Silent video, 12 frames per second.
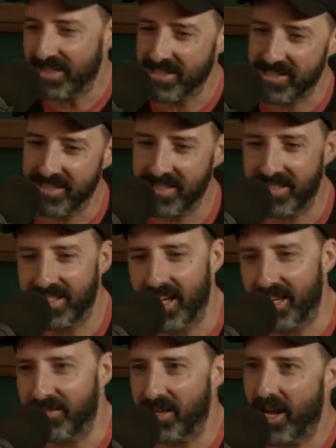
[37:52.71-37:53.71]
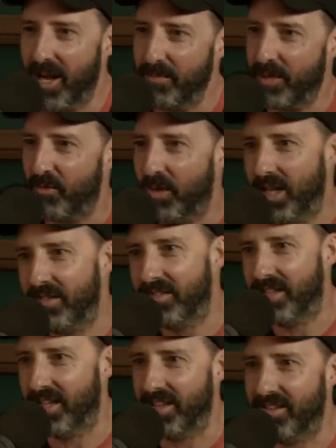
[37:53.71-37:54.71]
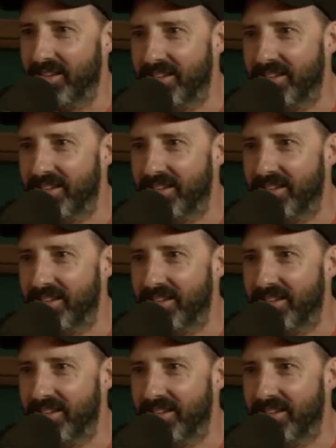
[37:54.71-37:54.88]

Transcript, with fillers: this kind of comic wave together.